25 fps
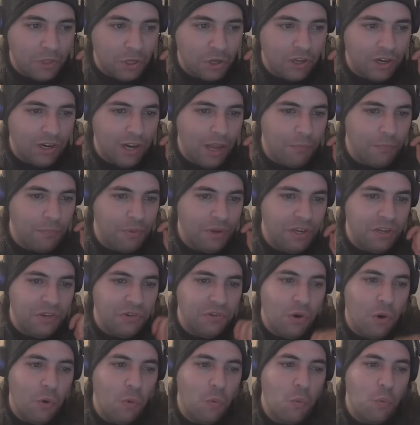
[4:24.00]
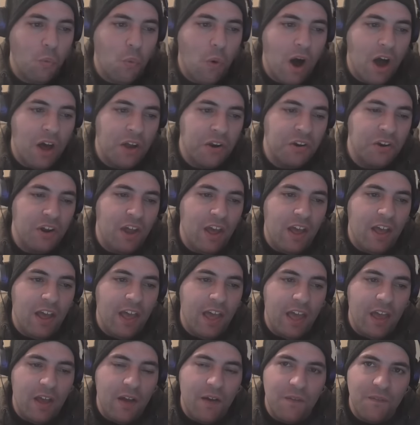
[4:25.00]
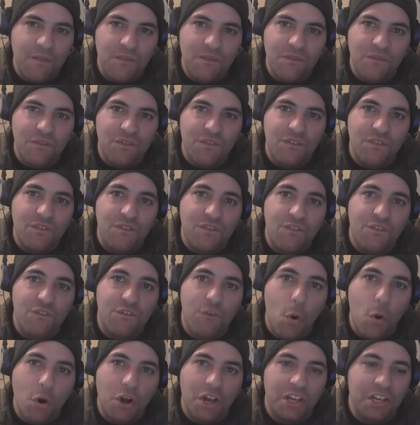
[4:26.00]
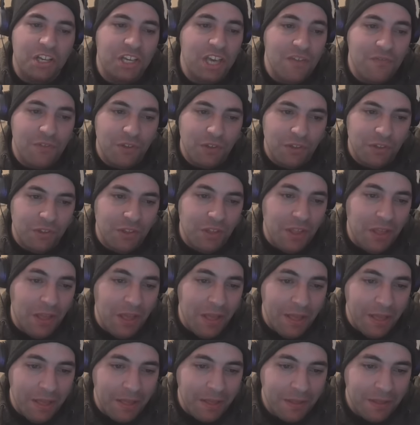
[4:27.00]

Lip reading: Look at Lumpy, not one fuck given.